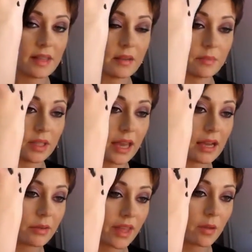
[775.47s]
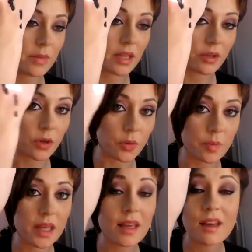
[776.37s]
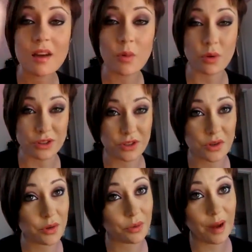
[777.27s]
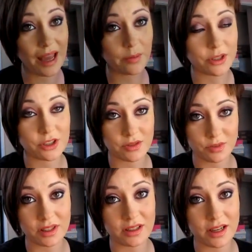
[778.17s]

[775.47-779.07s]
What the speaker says: and black without being goopy or too wet, which is really